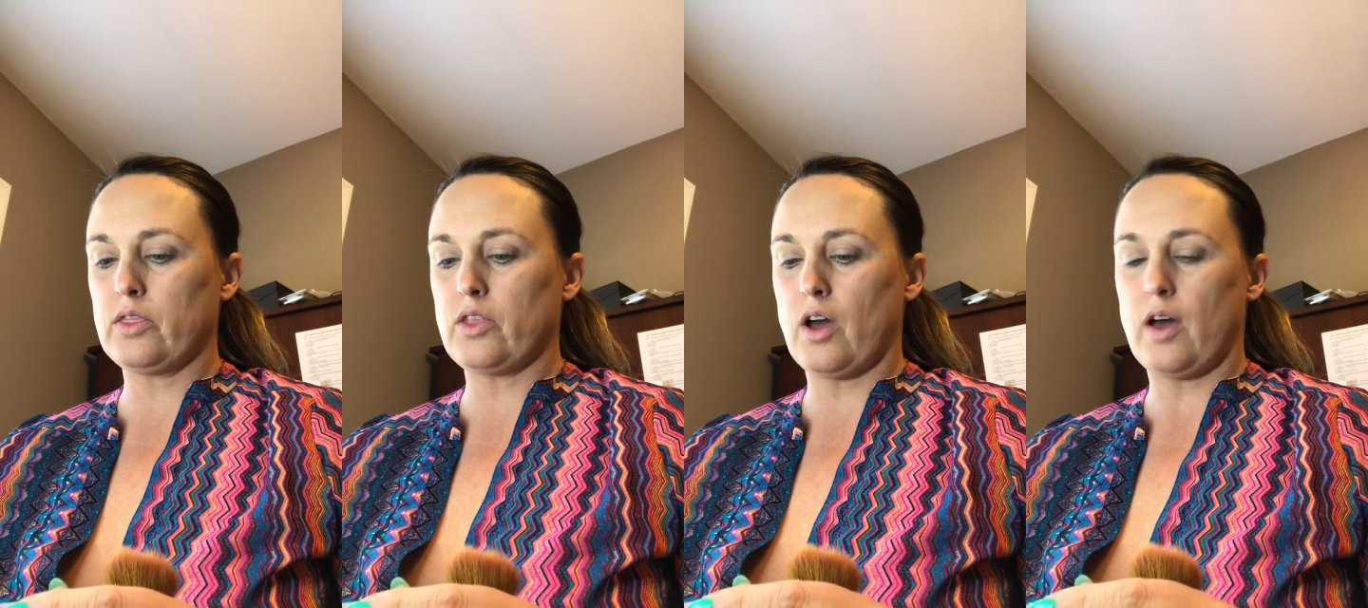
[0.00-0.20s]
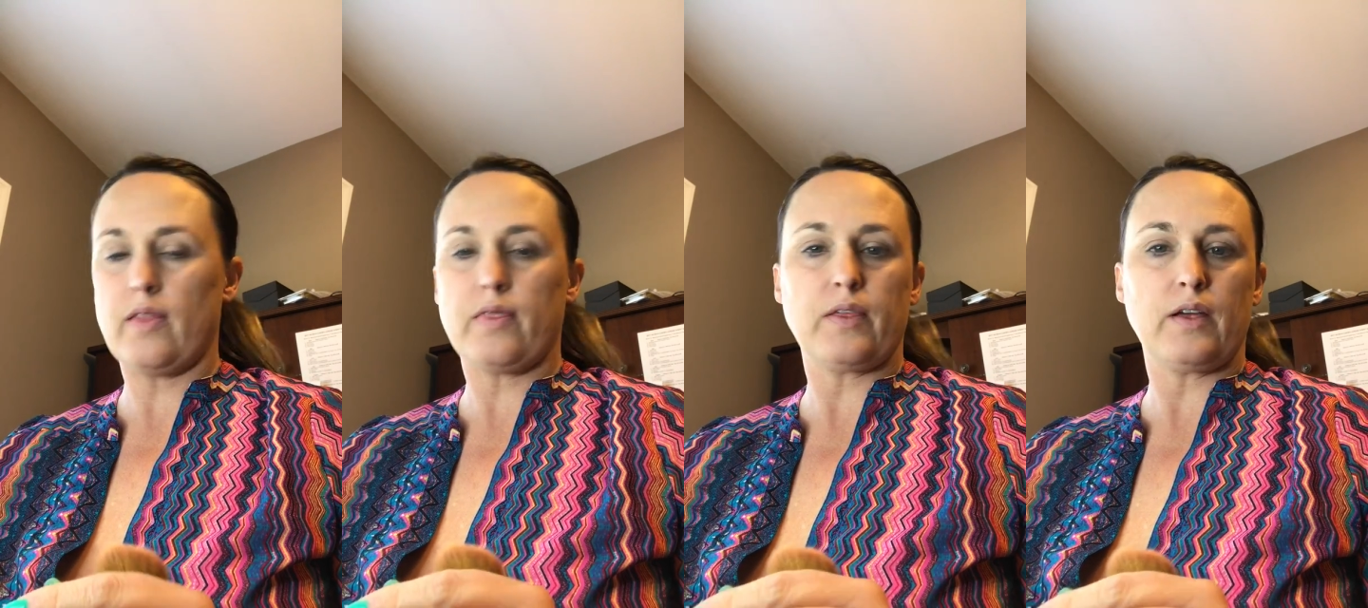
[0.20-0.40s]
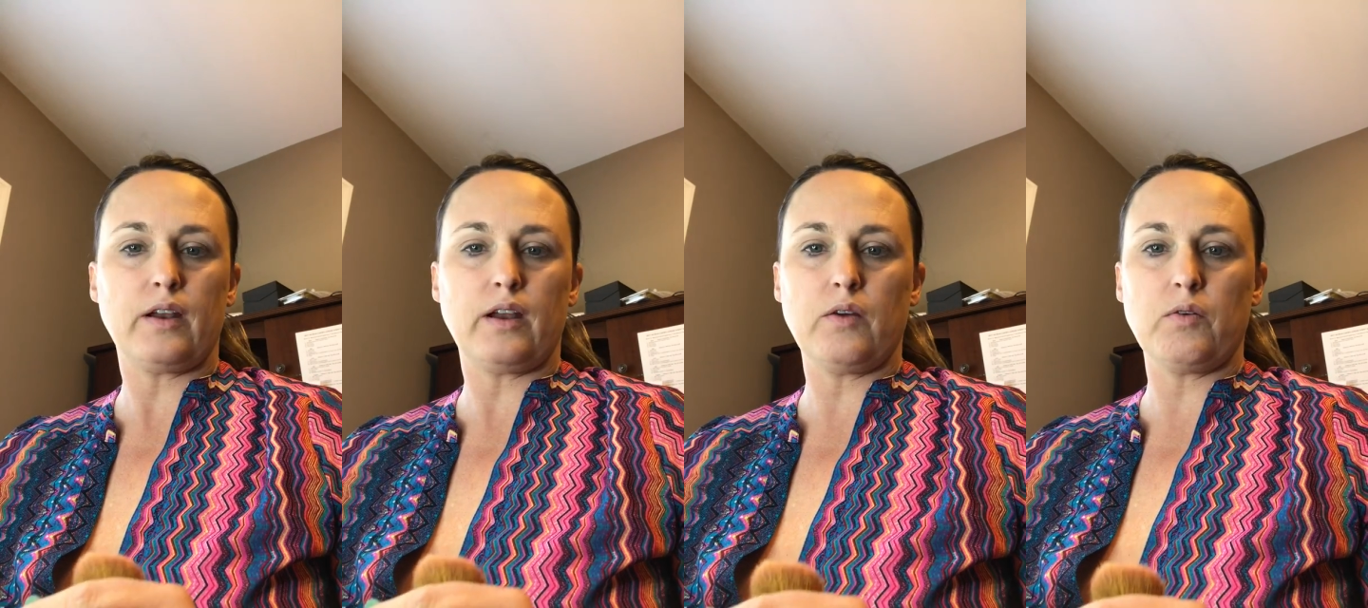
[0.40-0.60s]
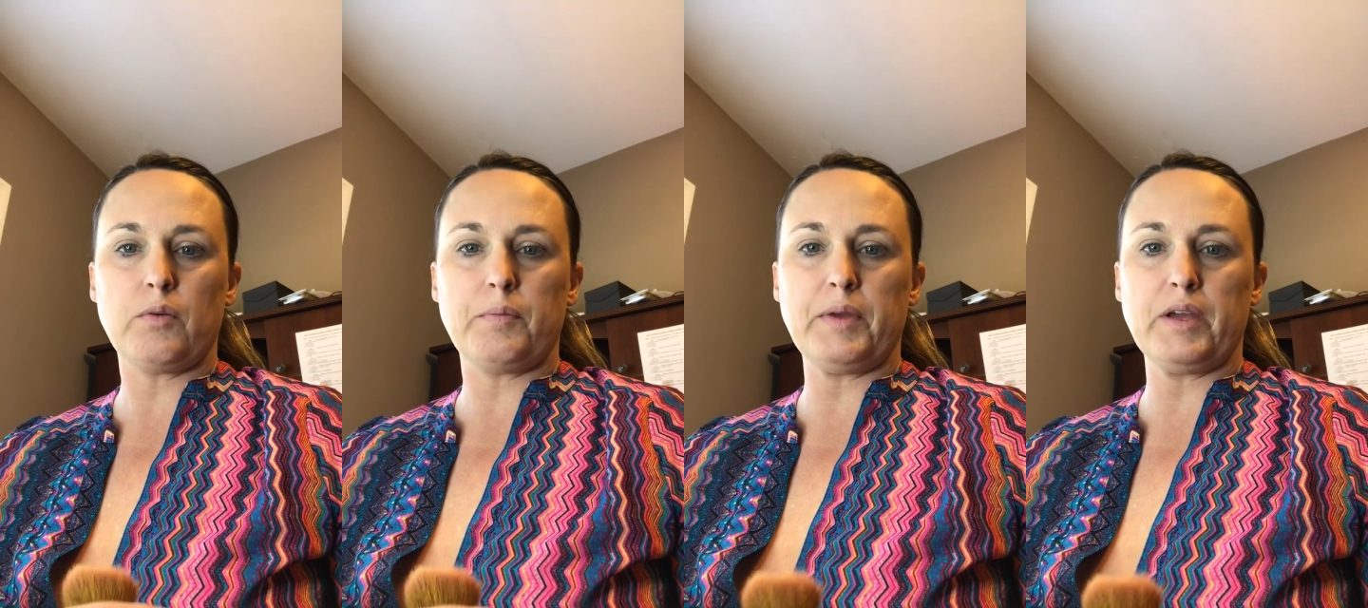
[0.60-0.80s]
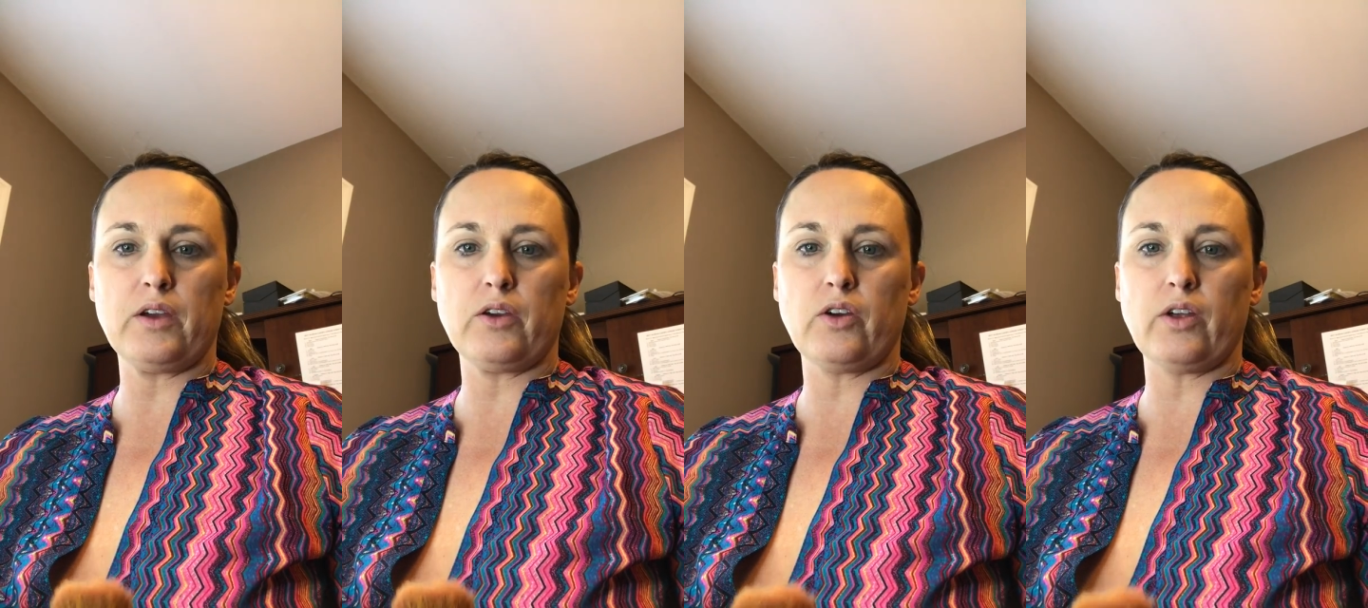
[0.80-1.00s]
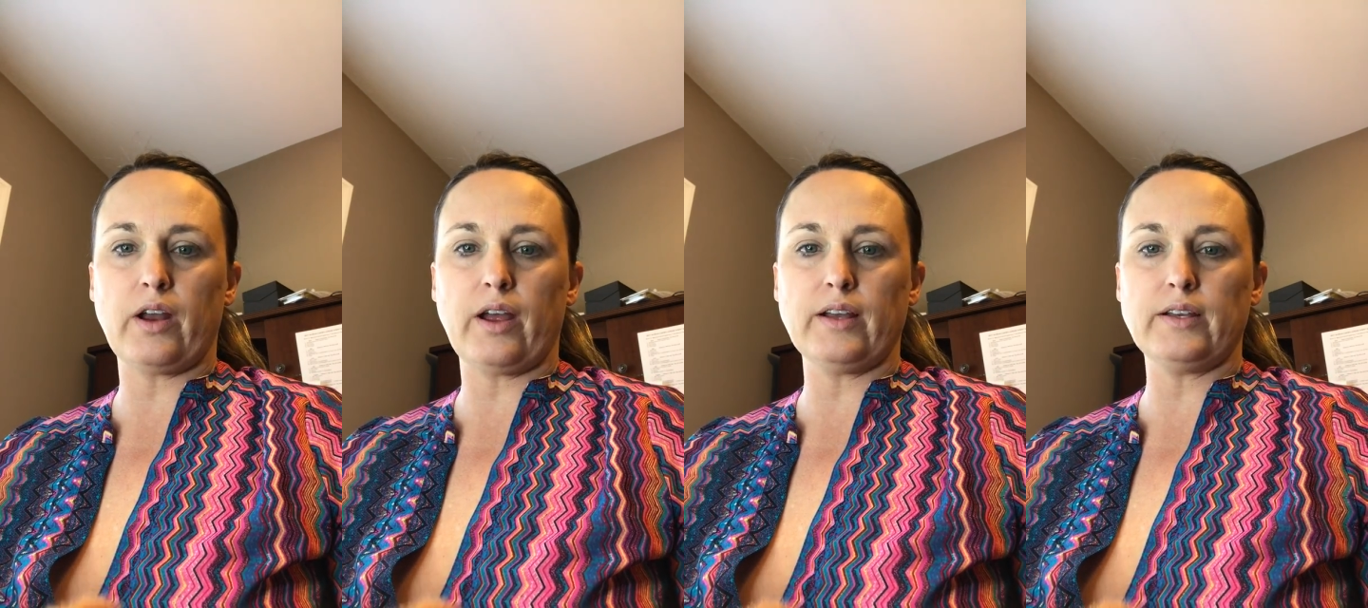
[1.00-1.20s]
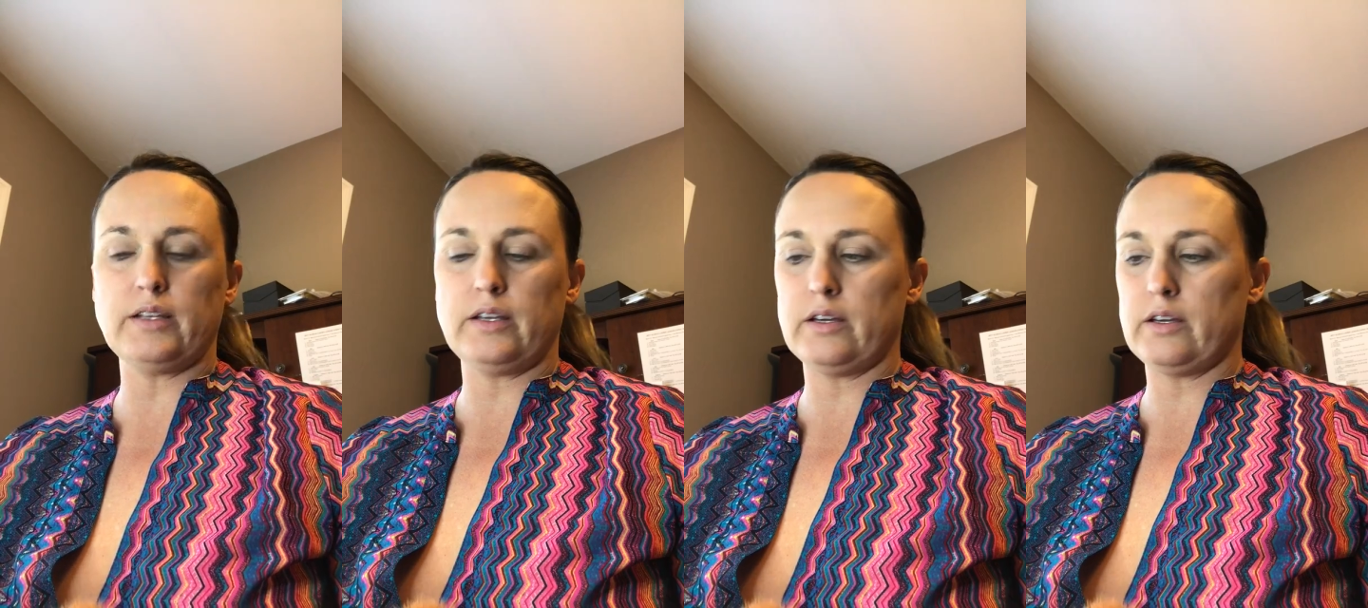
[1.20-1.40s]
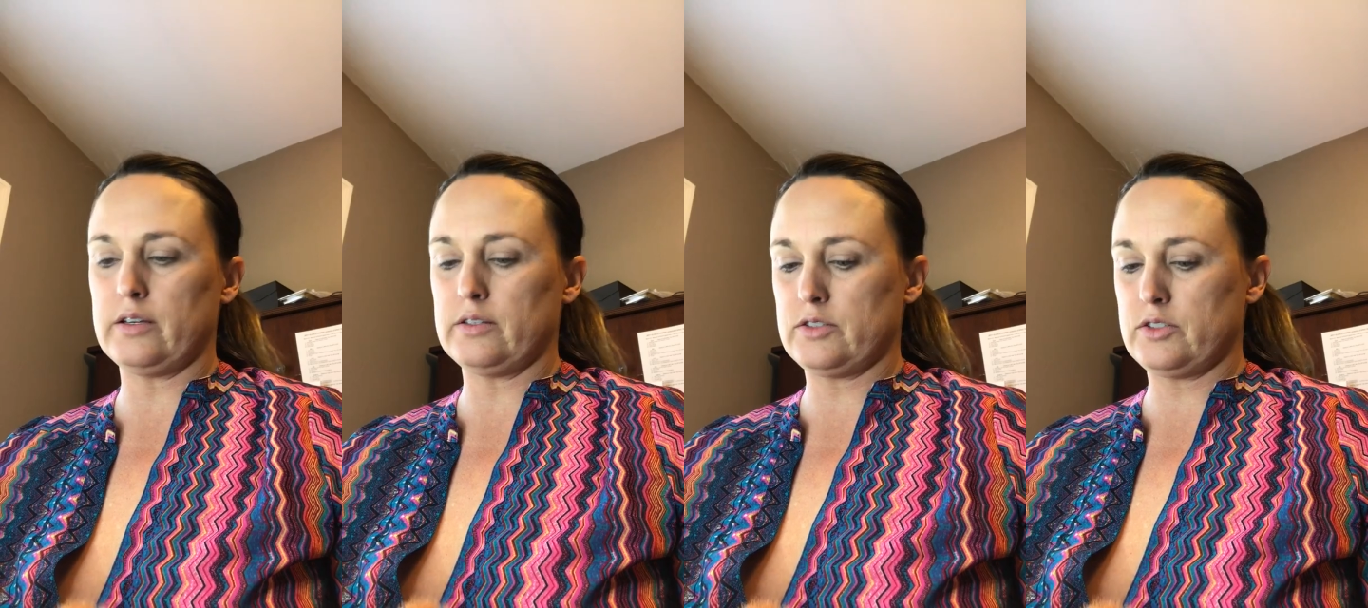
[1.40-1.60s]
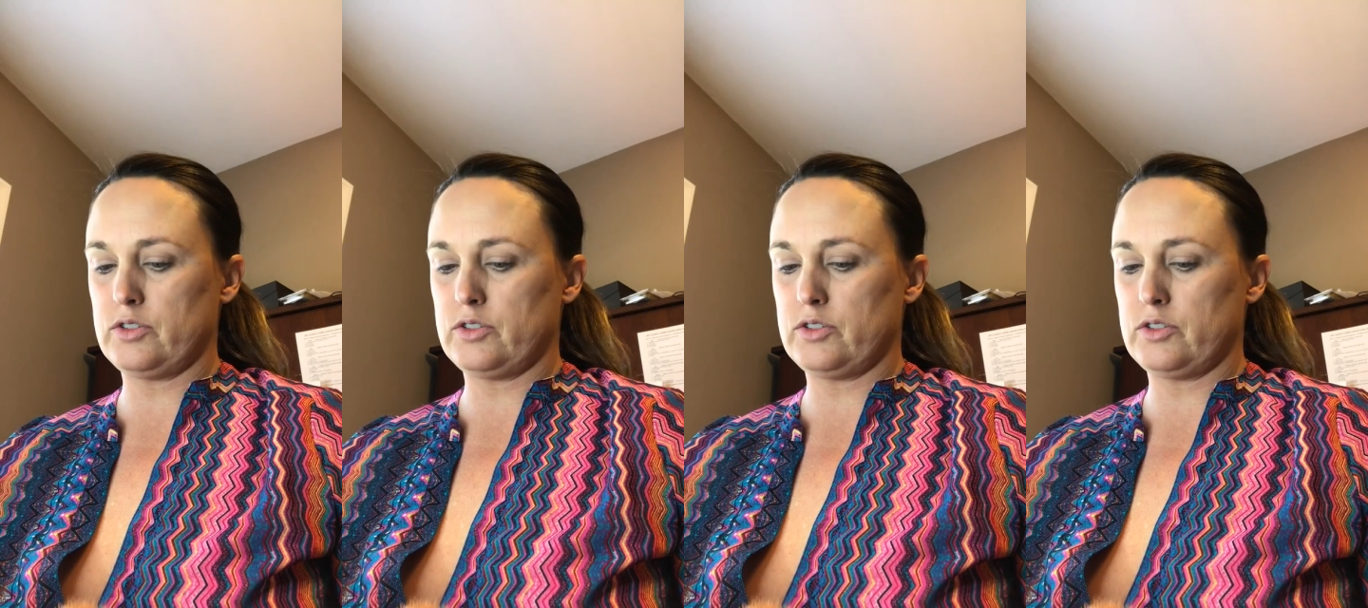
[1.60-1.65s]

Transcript: thought that it would be a good idea